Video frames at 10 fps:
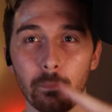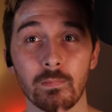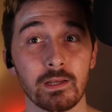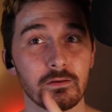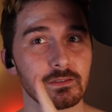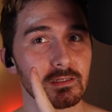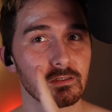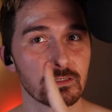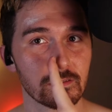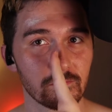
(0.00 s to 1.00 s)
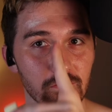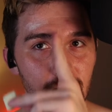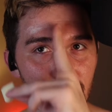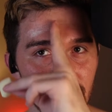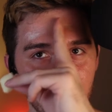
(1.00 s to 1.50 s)
My nose is just
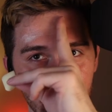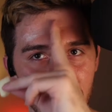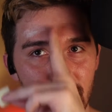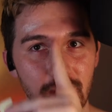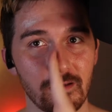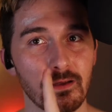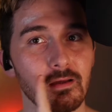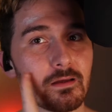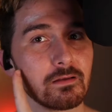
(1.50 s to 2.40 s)
rub it through here.